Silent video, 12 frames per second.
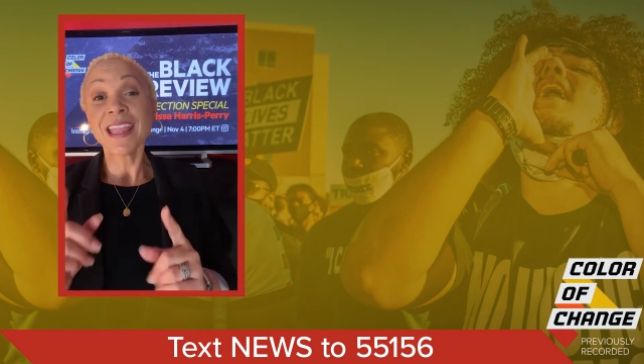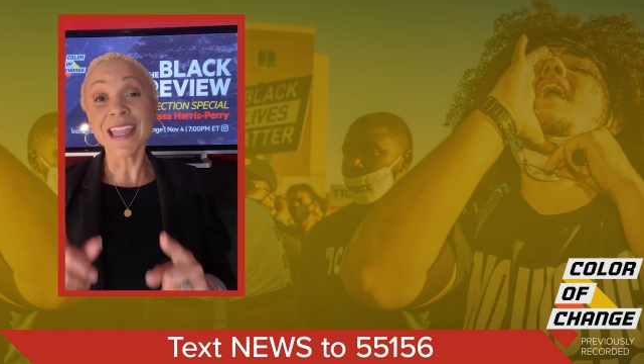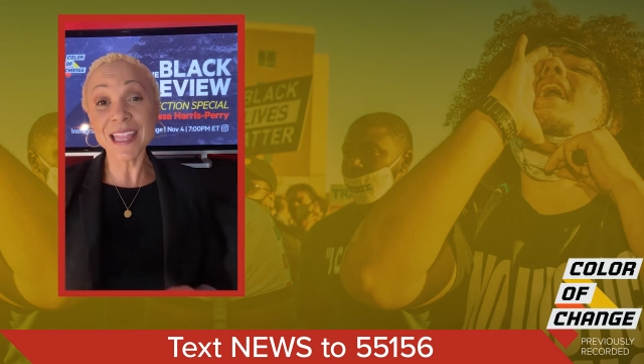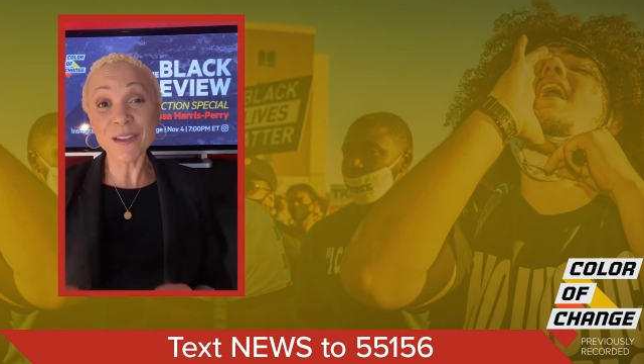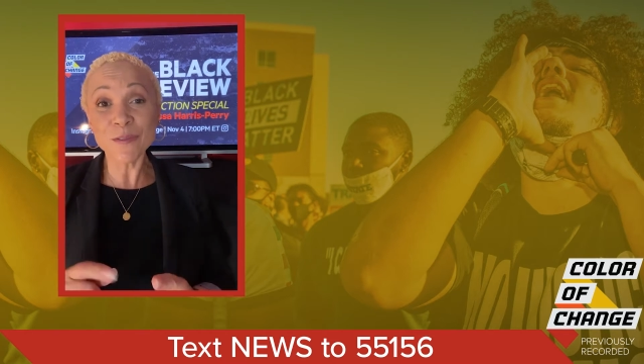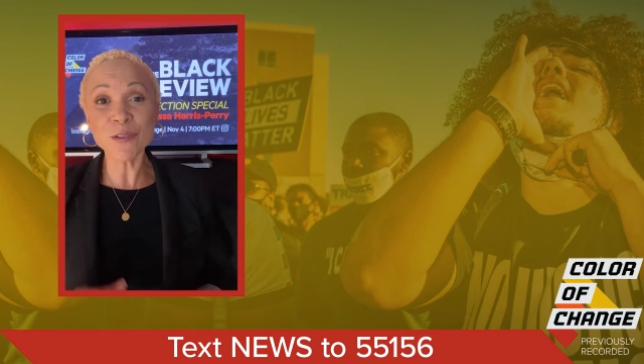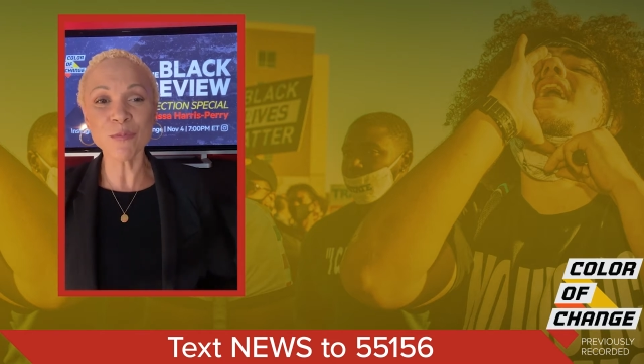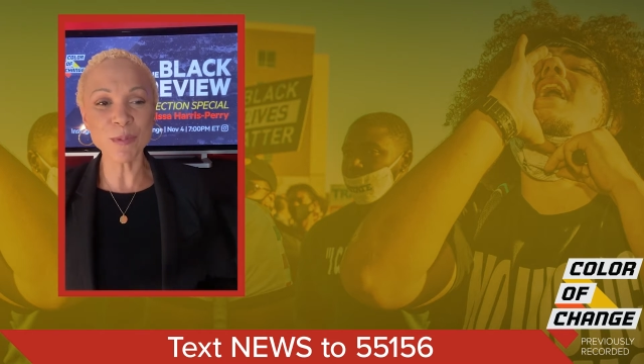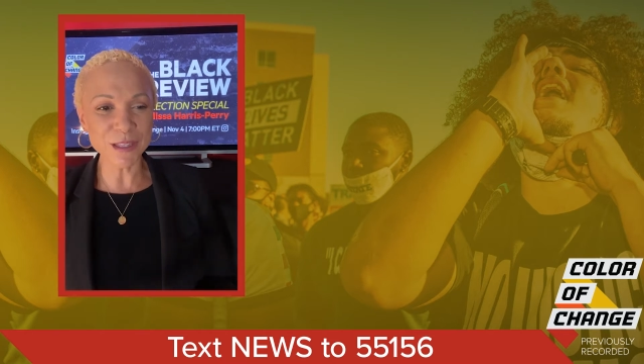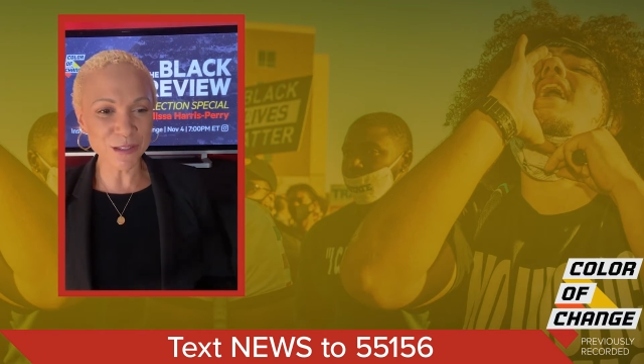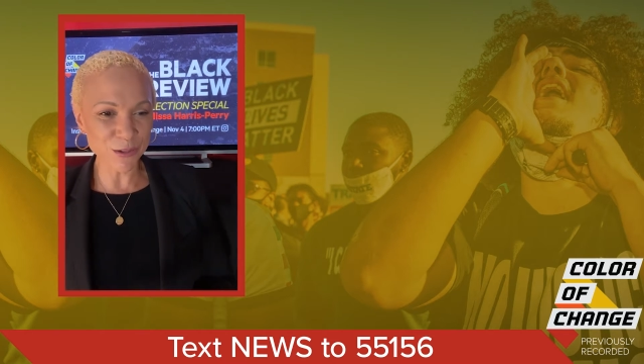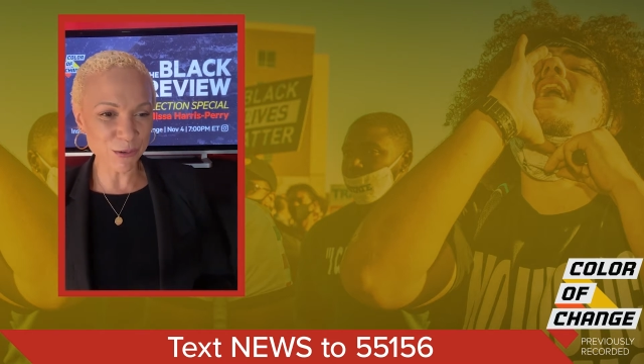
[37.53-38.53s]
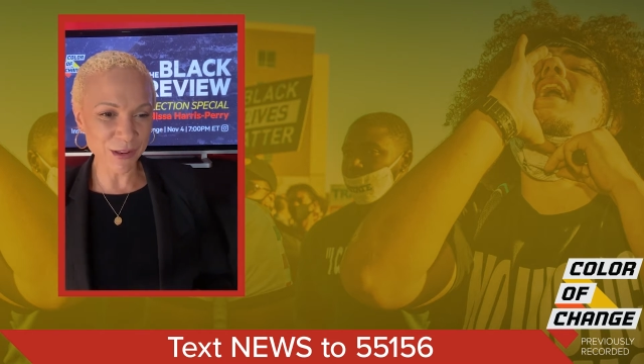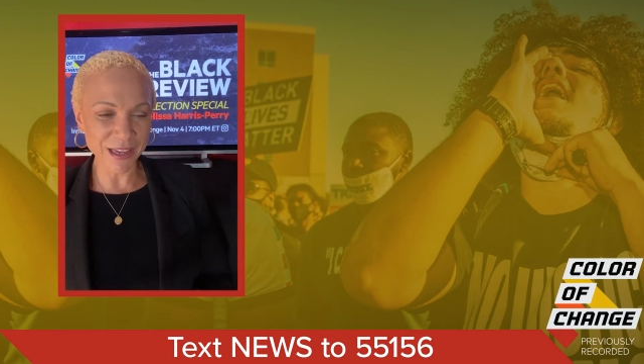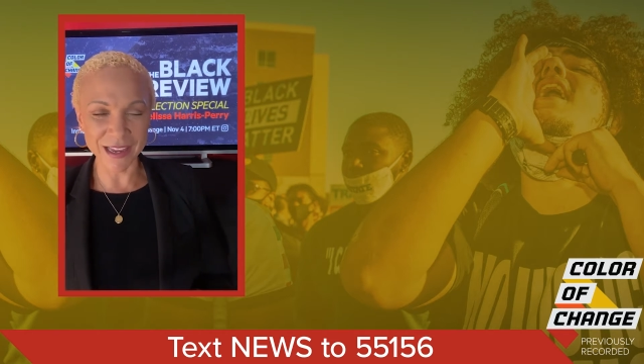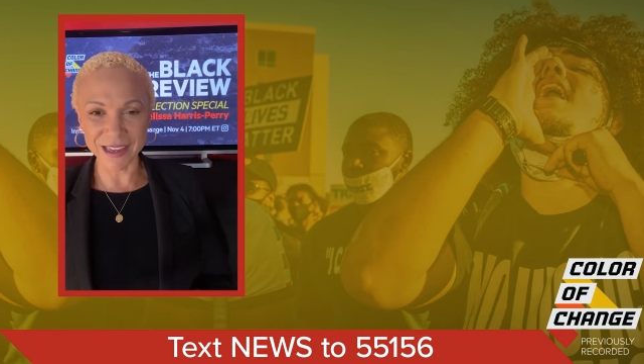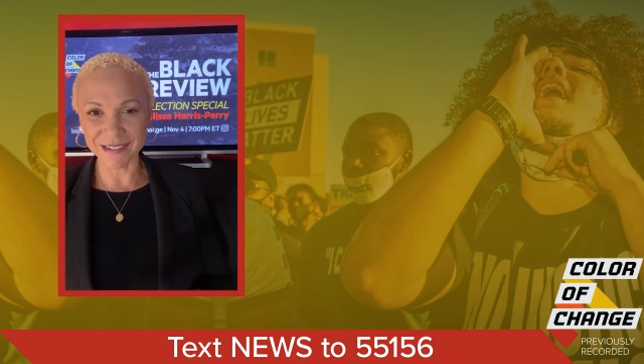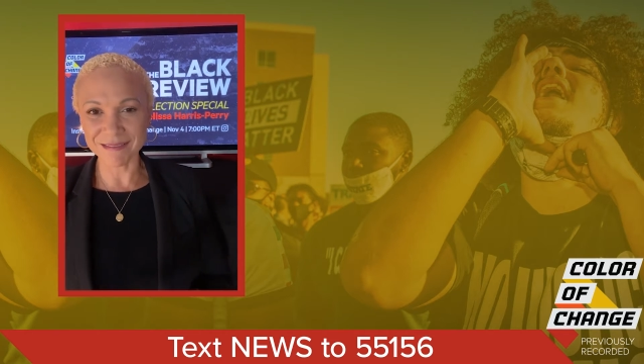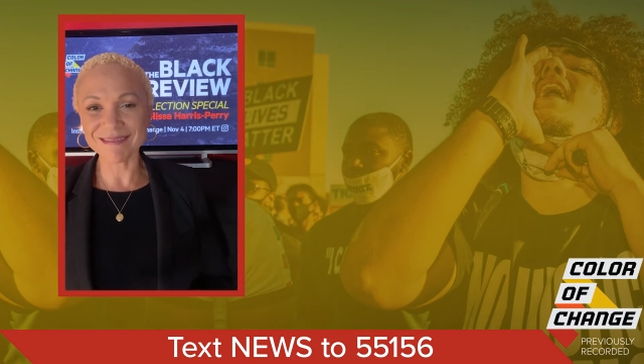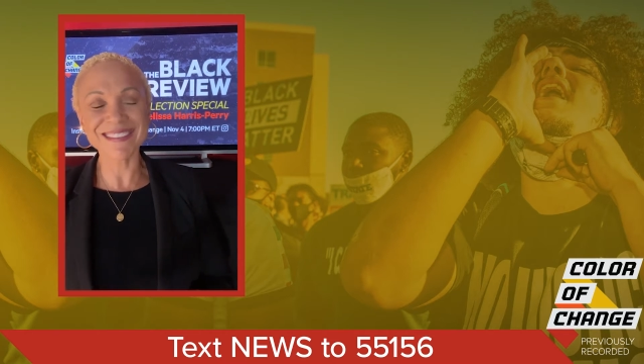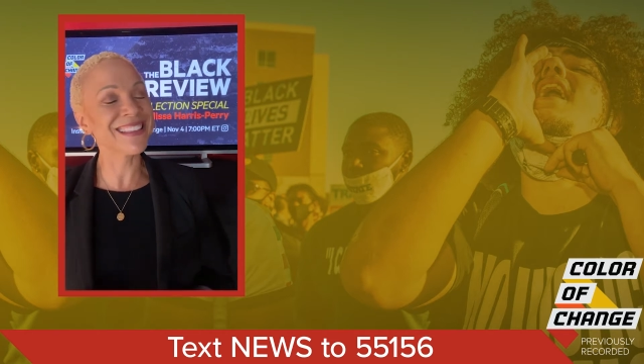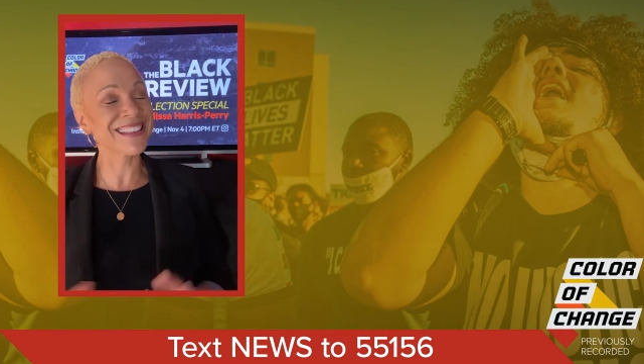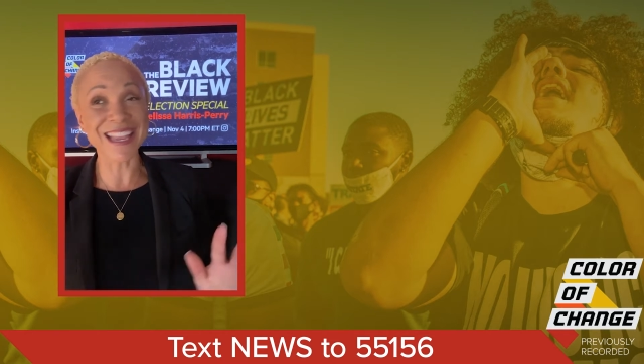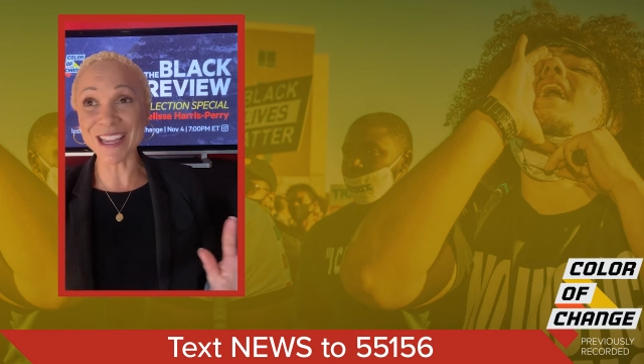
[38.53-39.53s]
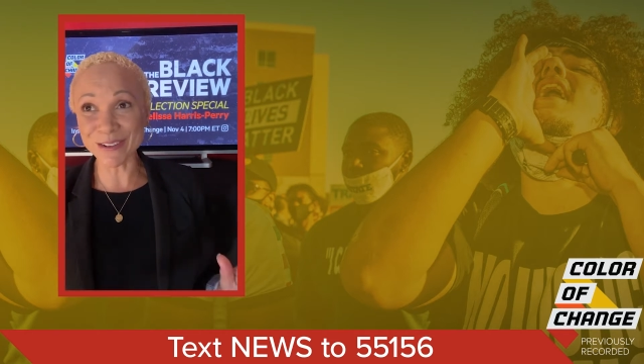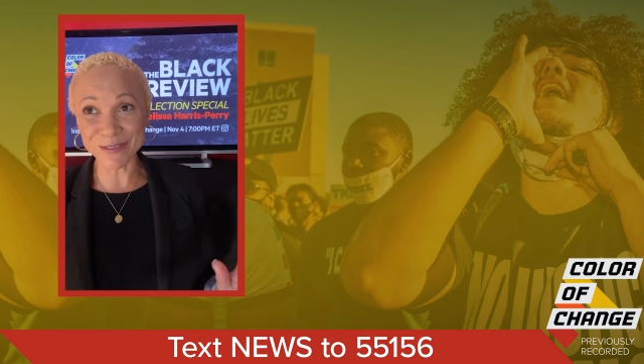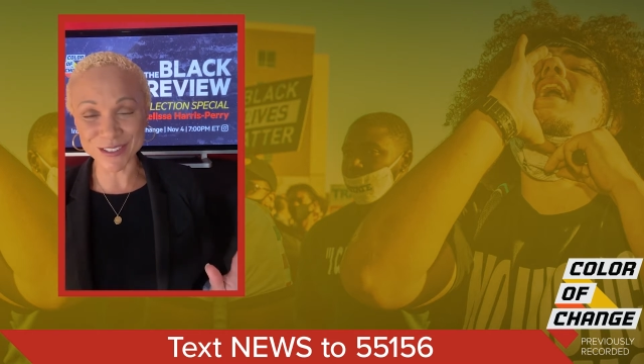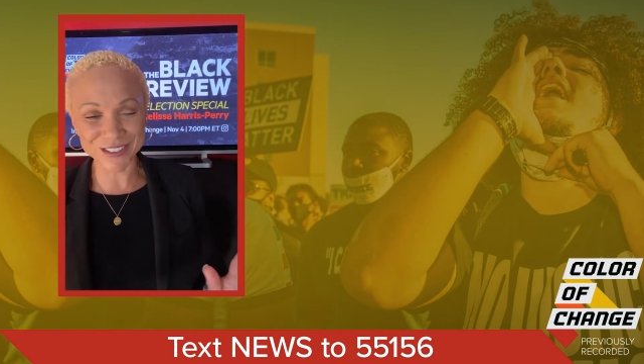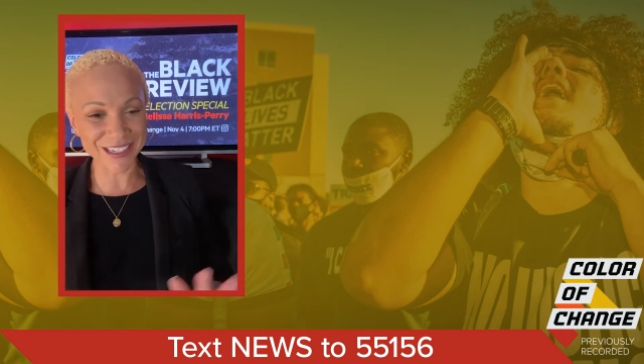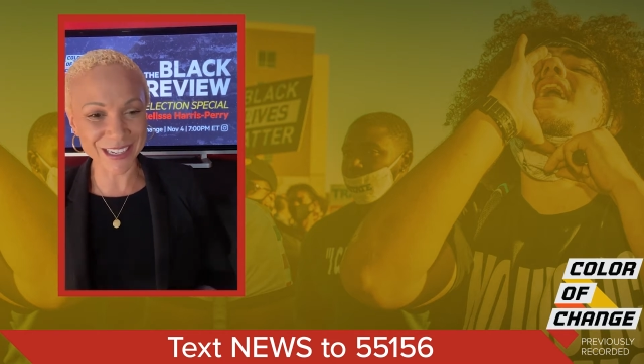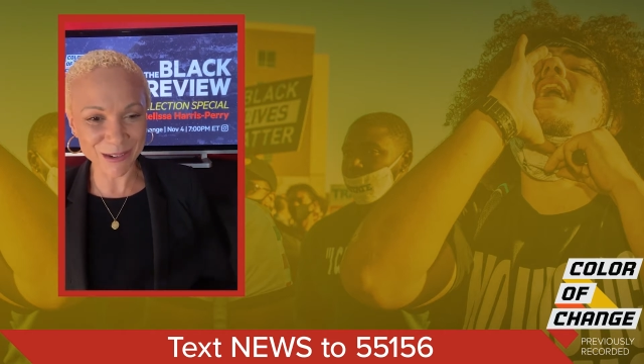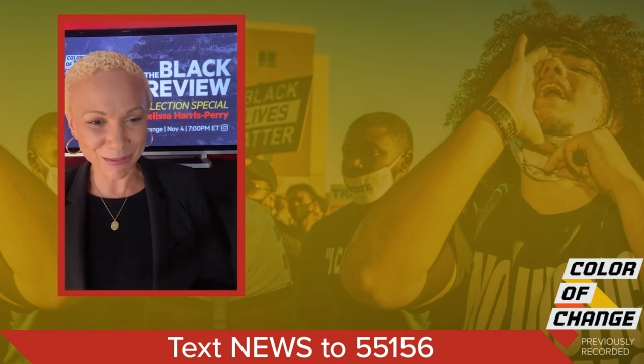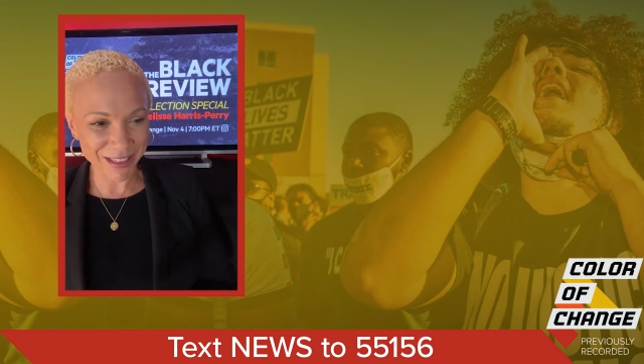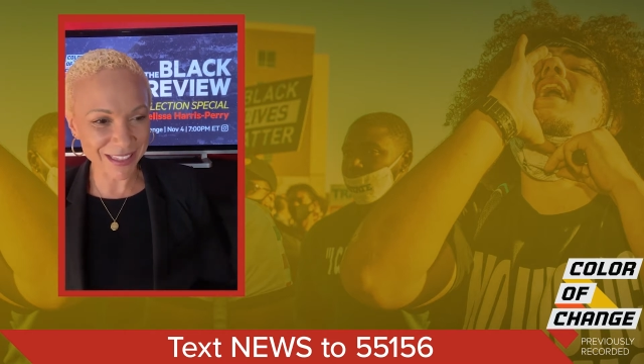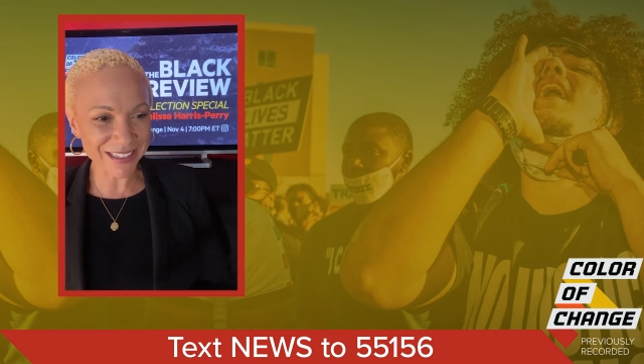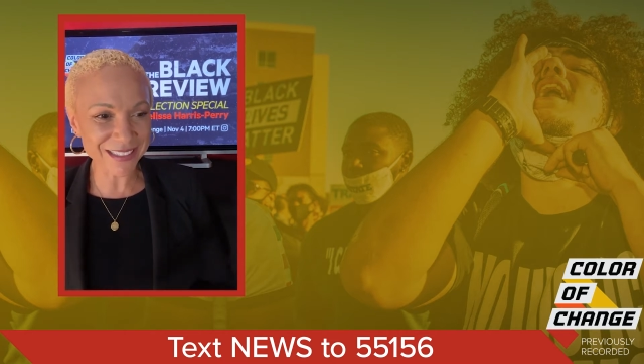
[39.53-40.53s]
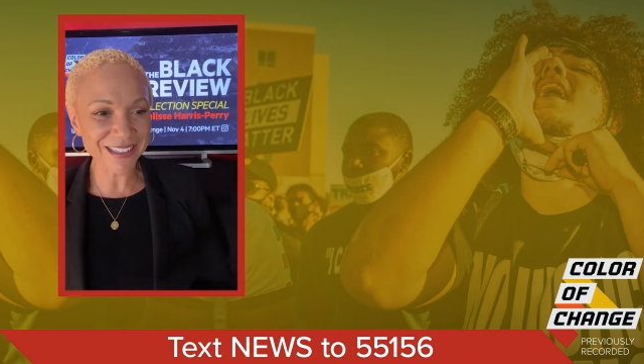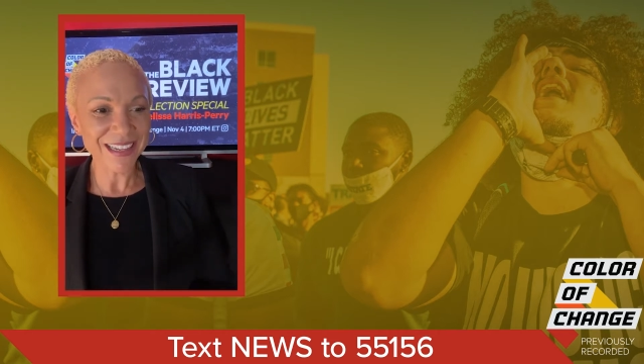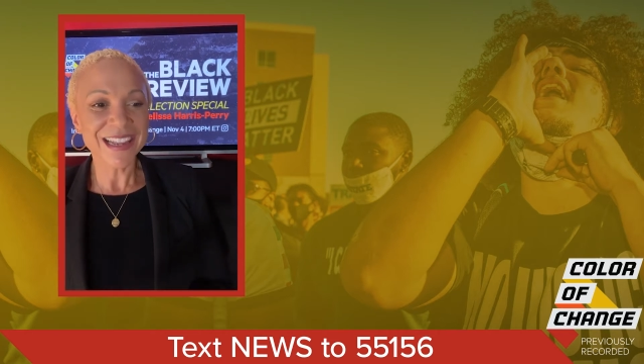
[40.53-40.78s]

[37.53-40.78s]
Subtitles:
If you've been tuning in, thank you for sticking with us.